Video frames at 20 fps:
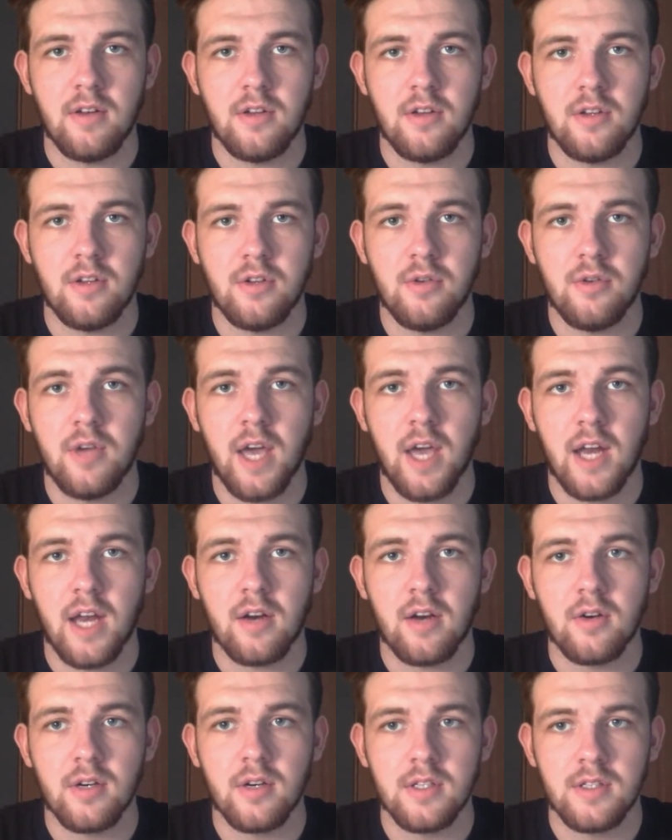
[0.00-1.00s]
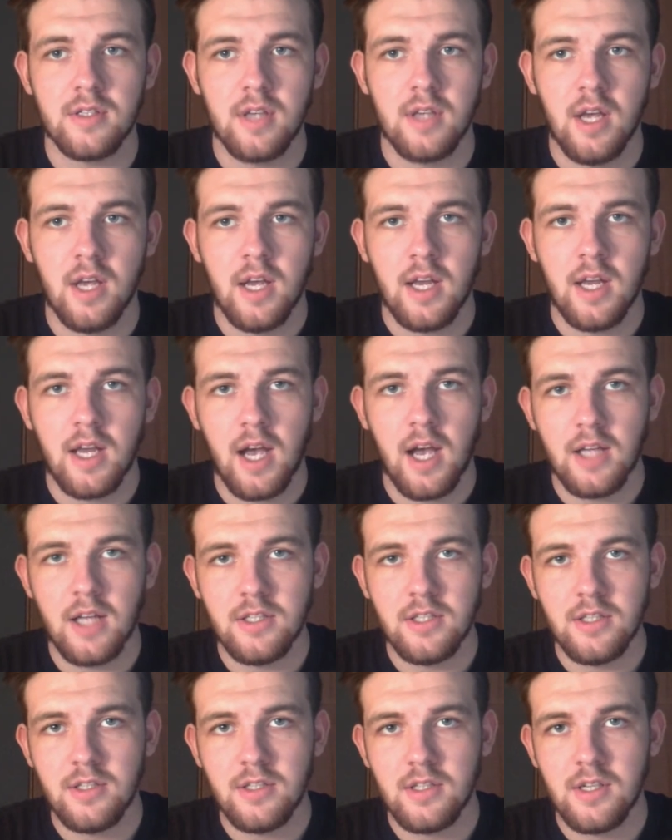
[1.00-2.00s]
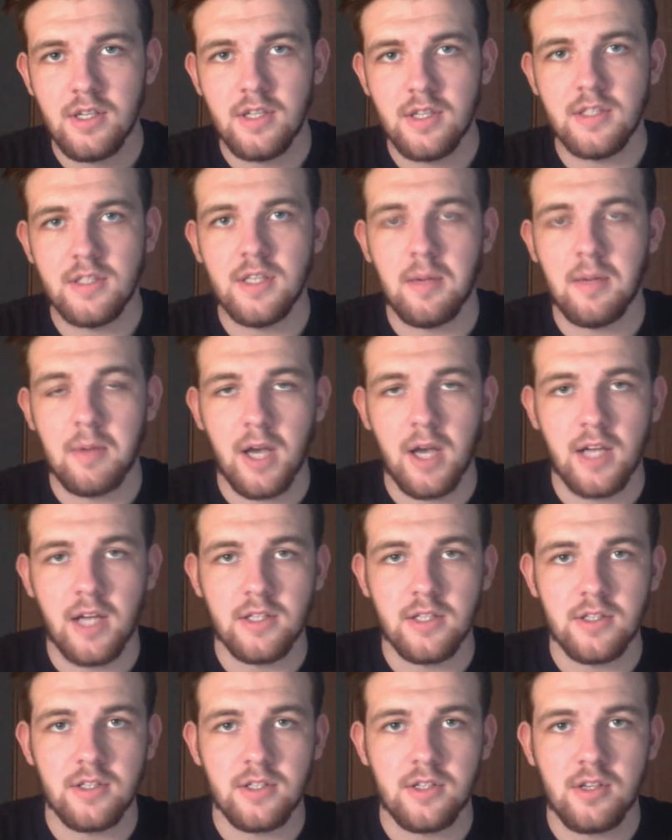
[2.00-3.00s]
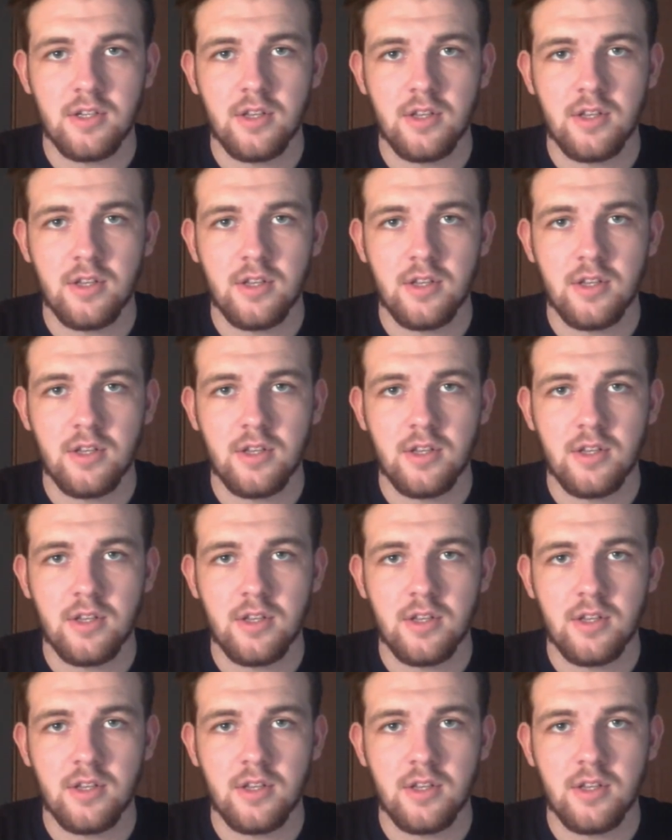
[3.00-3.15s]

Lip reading: into two categories: conscious and subconscious.